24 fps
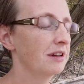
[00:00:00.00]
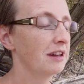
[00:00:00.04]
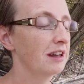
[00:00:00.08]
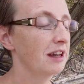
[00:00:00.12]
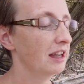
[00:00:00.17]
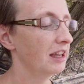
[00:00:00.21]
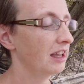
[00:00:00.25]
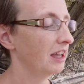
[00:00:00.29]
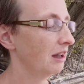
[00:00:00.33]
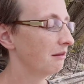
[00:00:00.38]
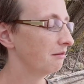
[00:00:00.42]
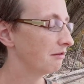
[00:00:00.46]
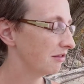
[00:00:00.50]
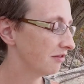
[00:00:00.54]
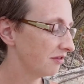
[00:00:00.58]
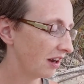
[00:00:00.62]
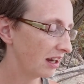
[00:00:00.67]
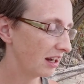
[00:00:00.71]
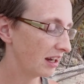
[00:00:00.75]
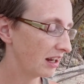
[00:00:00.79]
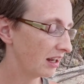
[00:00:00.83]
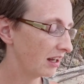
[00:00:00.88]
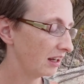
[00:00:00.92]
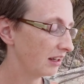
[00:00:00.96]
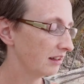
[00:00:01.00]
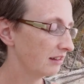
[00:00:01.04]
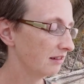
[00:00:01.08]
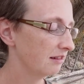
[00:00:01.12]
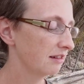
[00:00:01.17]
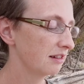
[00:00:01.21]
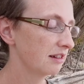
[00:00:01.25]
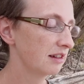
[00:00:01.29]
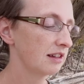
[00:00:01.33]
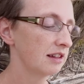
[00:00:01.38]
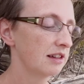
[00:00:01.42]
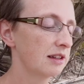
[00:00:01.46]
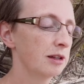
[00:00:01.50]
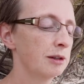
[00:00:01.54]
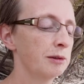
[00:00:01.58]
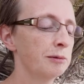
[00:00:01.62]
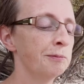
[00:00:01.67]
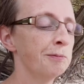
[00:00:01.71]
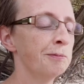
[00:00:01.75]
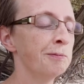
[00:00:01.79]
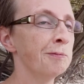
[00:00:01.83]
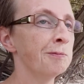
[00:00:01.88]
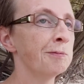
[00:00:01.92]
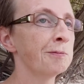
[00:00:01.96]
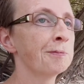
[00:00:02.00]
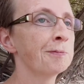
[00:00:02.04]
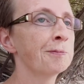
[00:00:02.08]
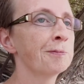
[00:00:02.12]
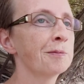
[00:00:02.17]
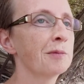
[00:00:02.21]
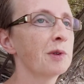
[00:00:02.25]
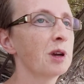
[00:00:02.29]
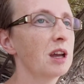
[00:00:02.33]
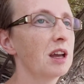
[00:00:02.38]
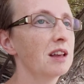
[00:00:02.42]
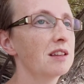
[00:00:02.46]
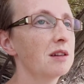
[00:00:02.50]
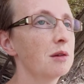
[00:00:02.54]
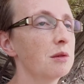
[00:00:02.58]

I kept fighting because